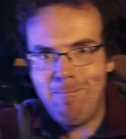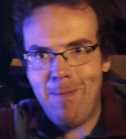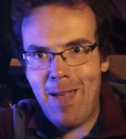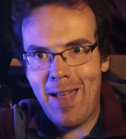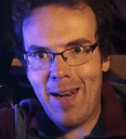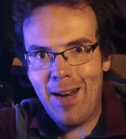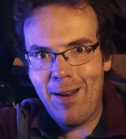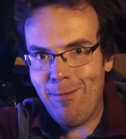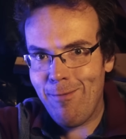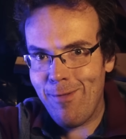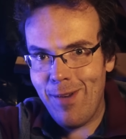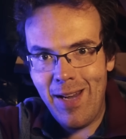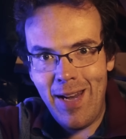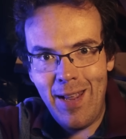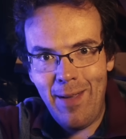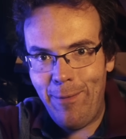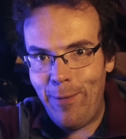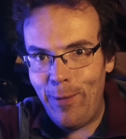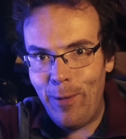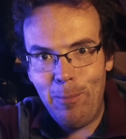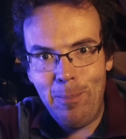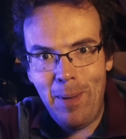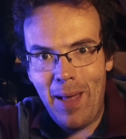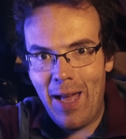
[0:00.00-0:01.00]
And I really
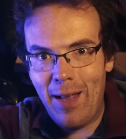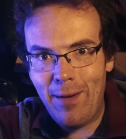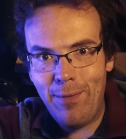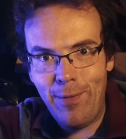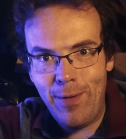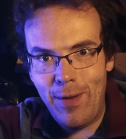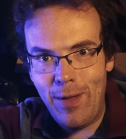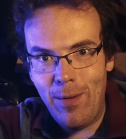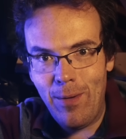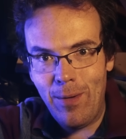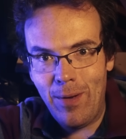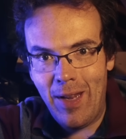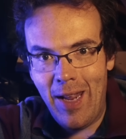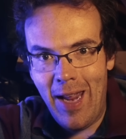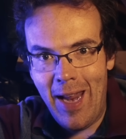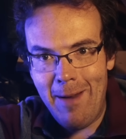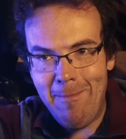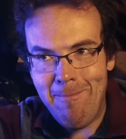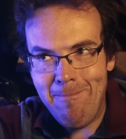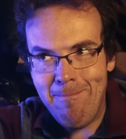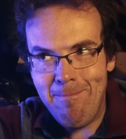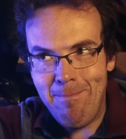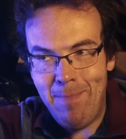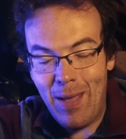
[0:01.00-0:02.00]
feel bad for
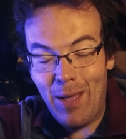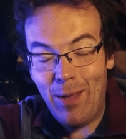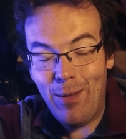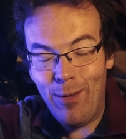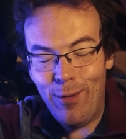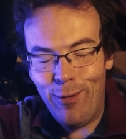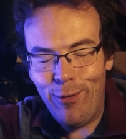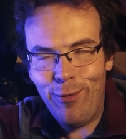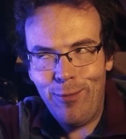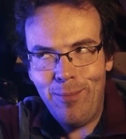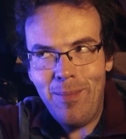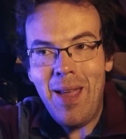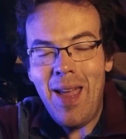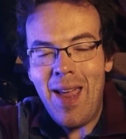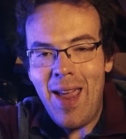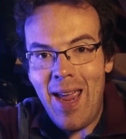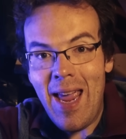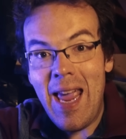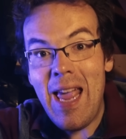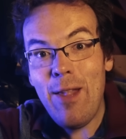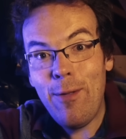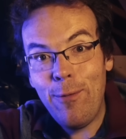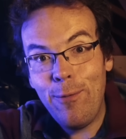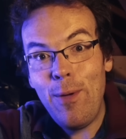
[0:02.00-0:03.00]
Yuki, because
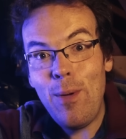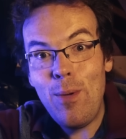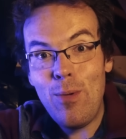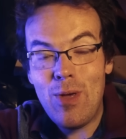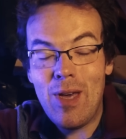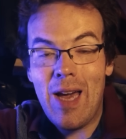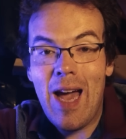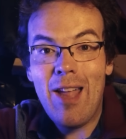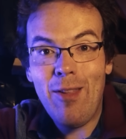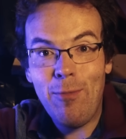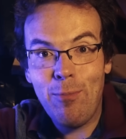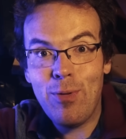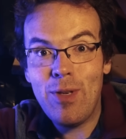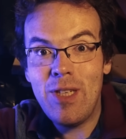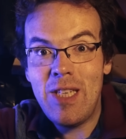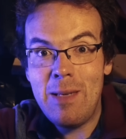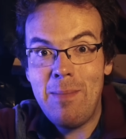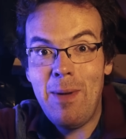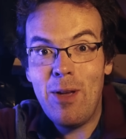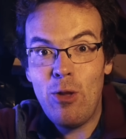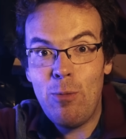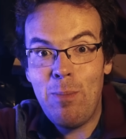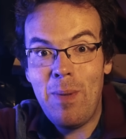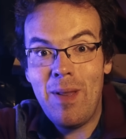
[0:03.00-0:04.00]
his future has pretty
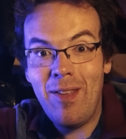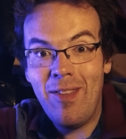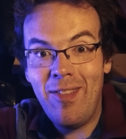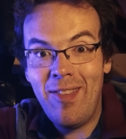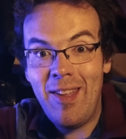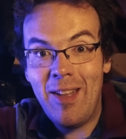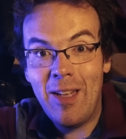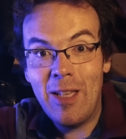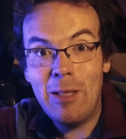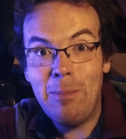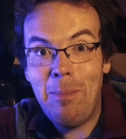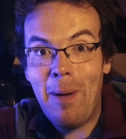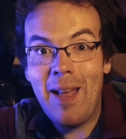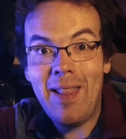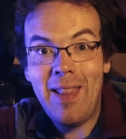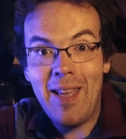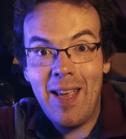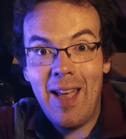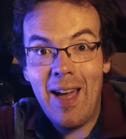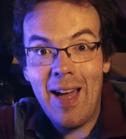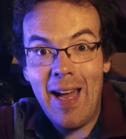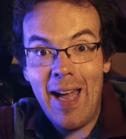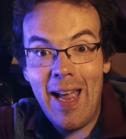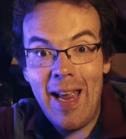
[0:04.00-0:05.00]
much been sealed by the
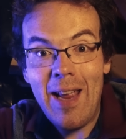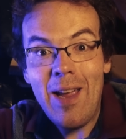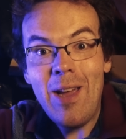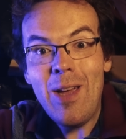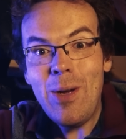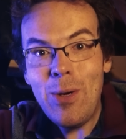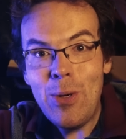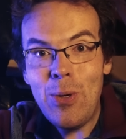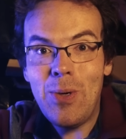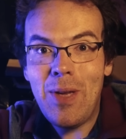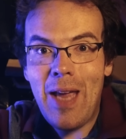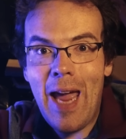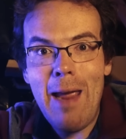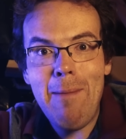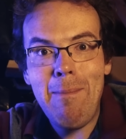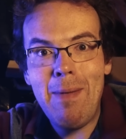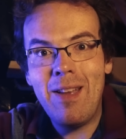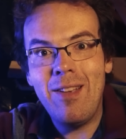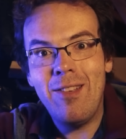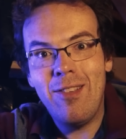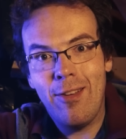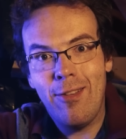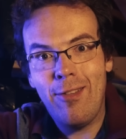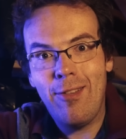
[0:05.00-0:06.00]
guy who came
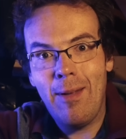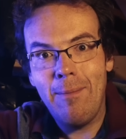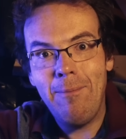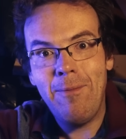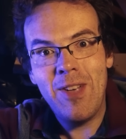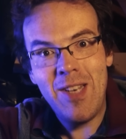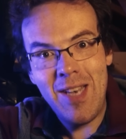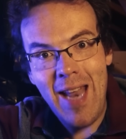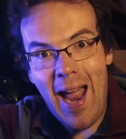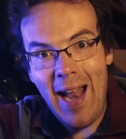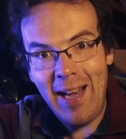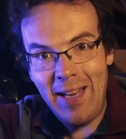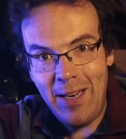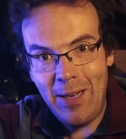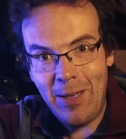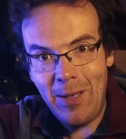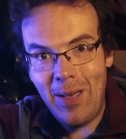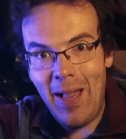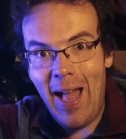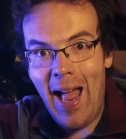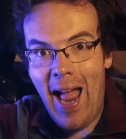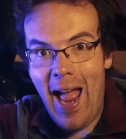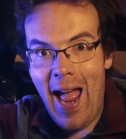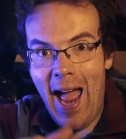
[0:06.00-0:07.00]
in to sub for
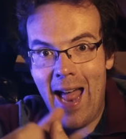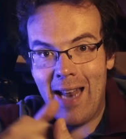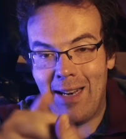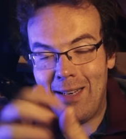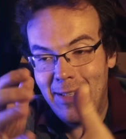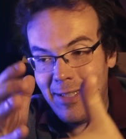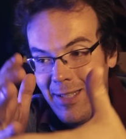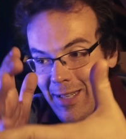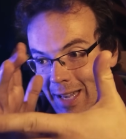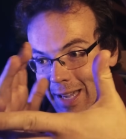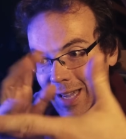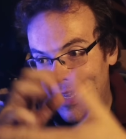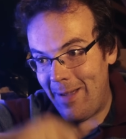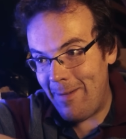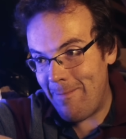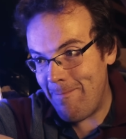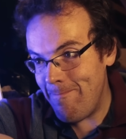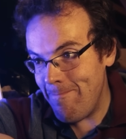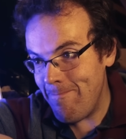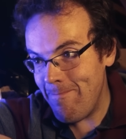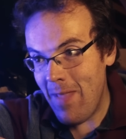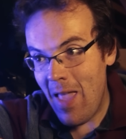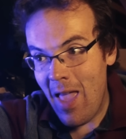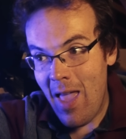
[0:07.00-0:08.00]
Daniel. And I
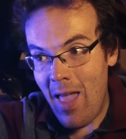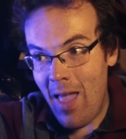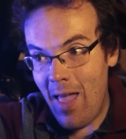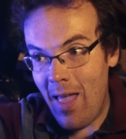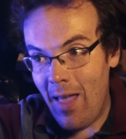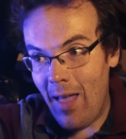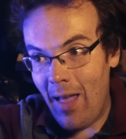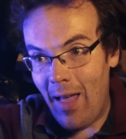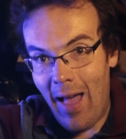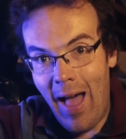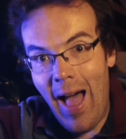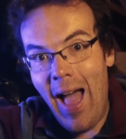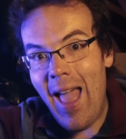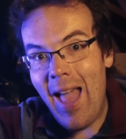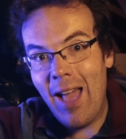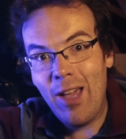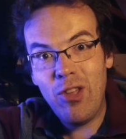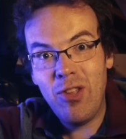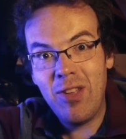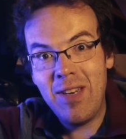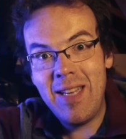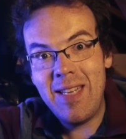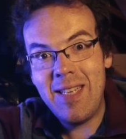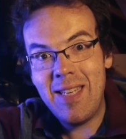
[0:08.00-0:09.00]

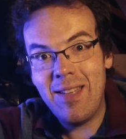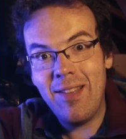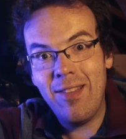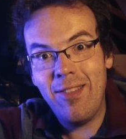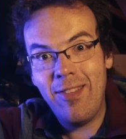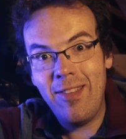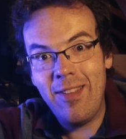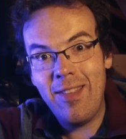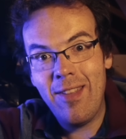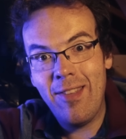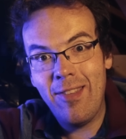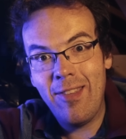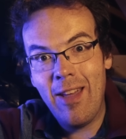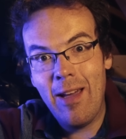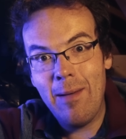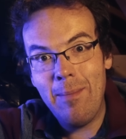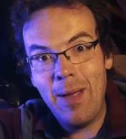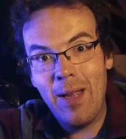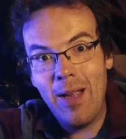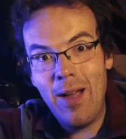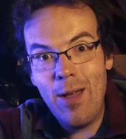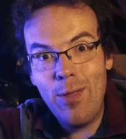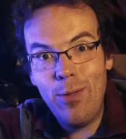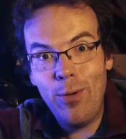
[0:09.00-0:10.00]
actually didn't see this
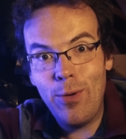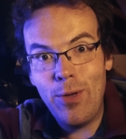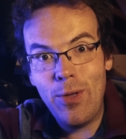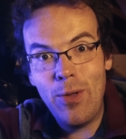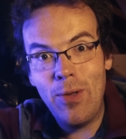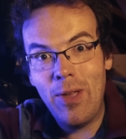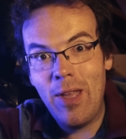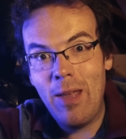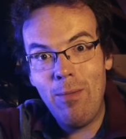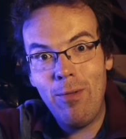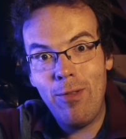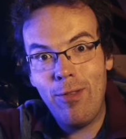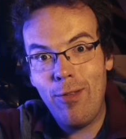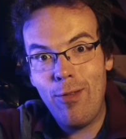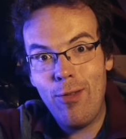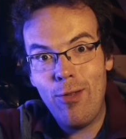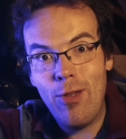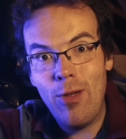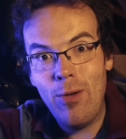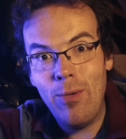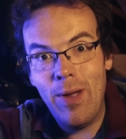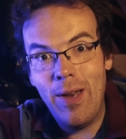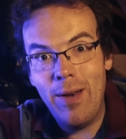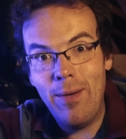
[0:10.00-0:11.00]
coming. I thought Yuki was a
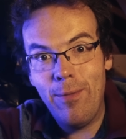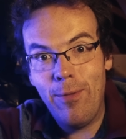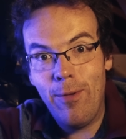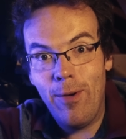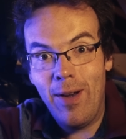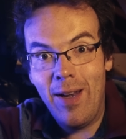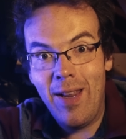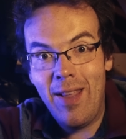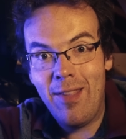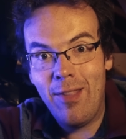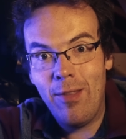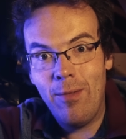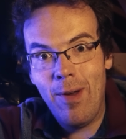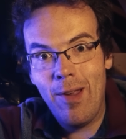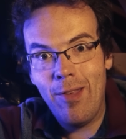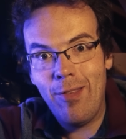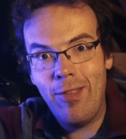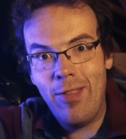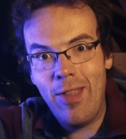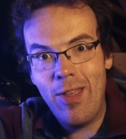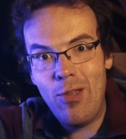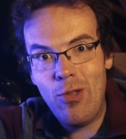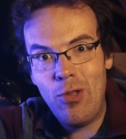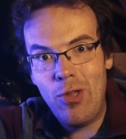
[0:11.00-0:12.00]
shoe-in for at least the rest
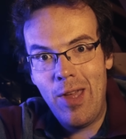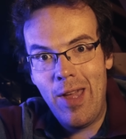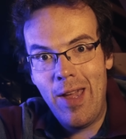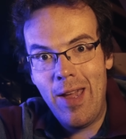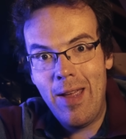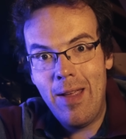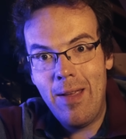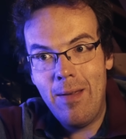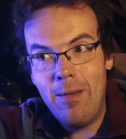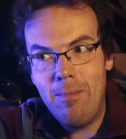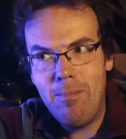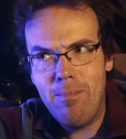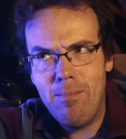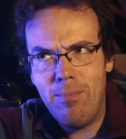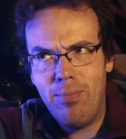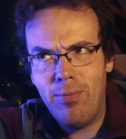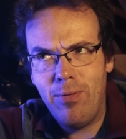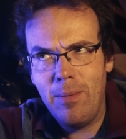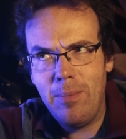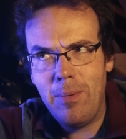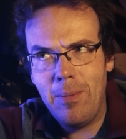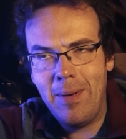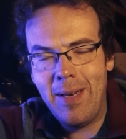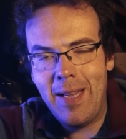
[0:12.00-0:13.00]
of this year,
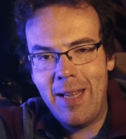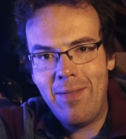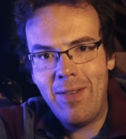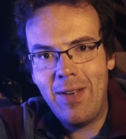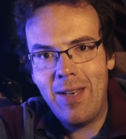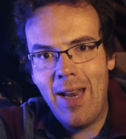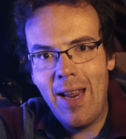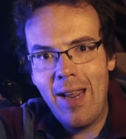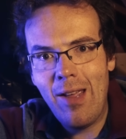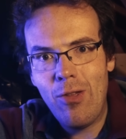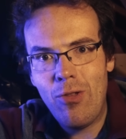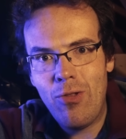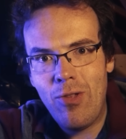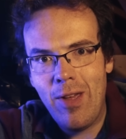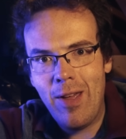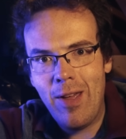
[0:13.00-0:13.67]
probably even next